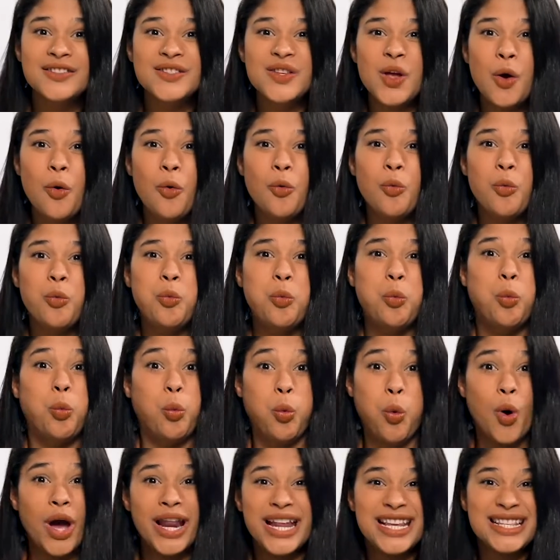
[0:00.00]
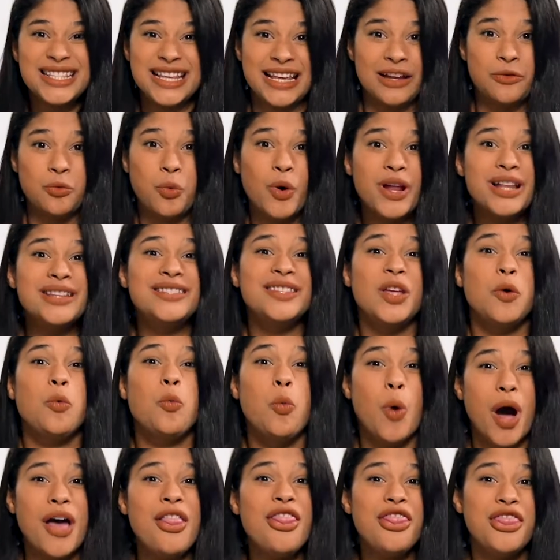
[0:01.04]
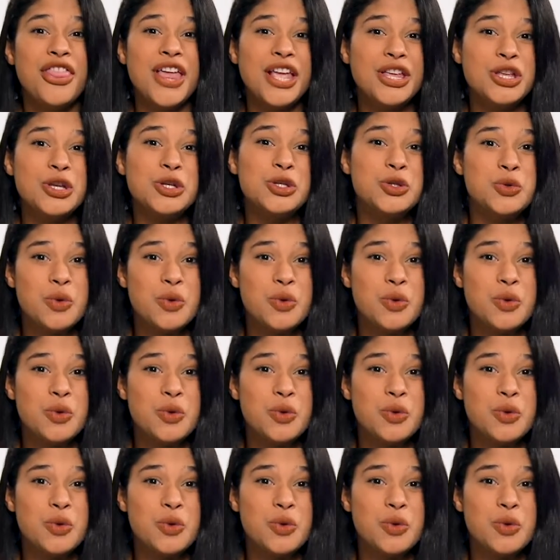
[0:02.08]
So what is it? What is the one thing you